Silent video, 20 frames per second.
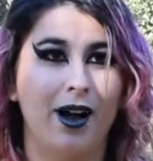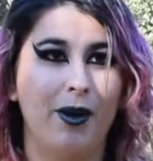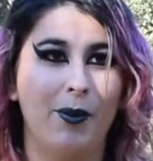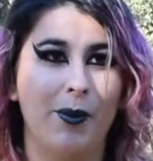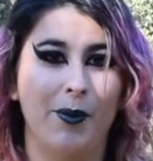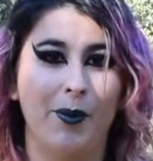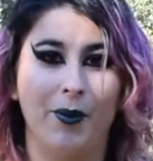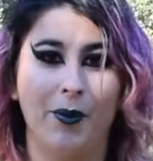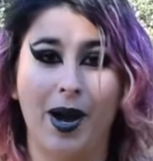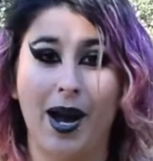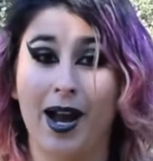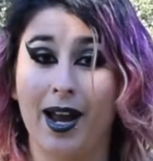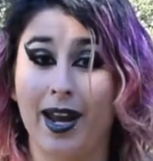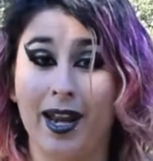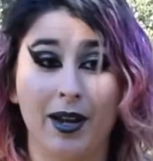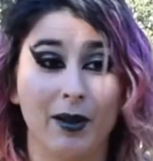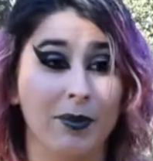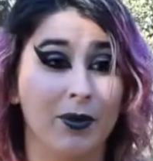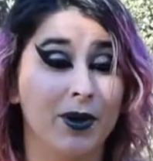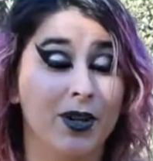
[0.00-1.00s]

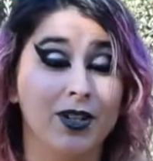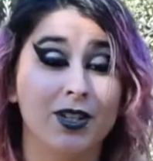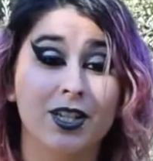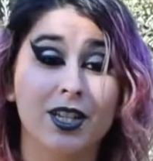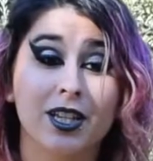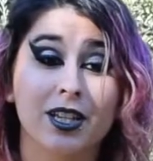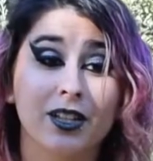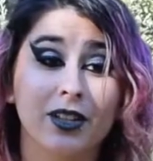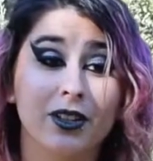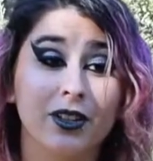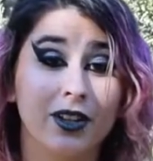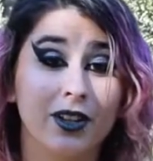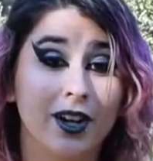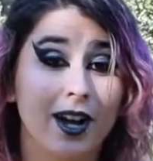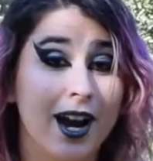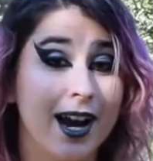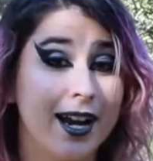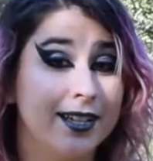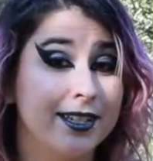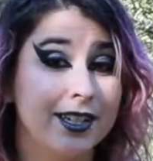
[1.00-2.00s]
My
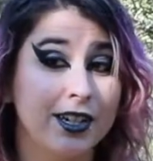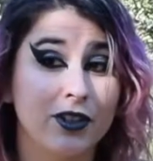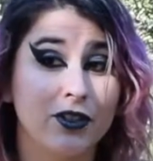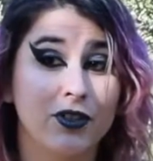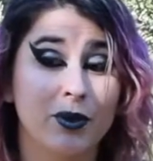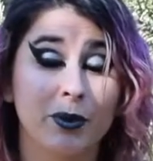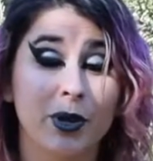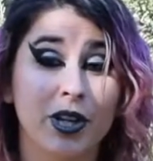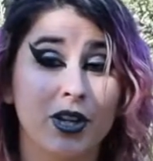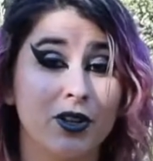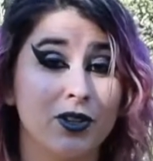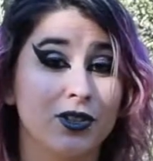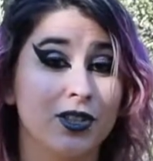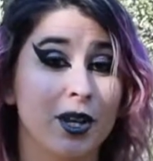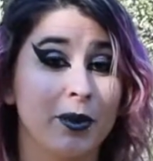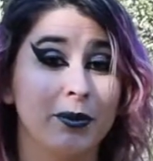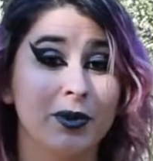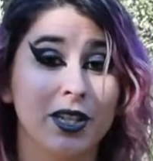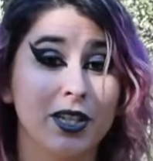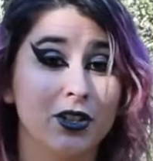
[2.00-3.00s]
particular idea for my
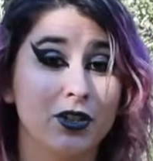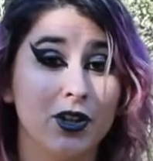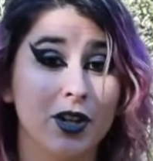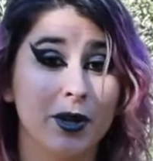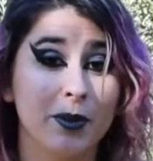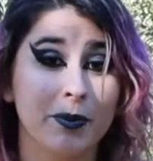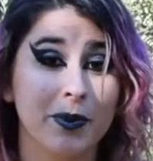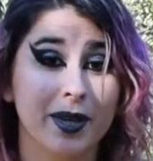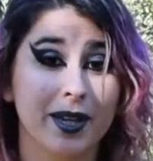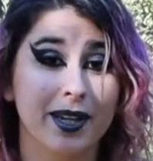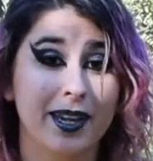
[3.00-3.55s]
Yosemite trip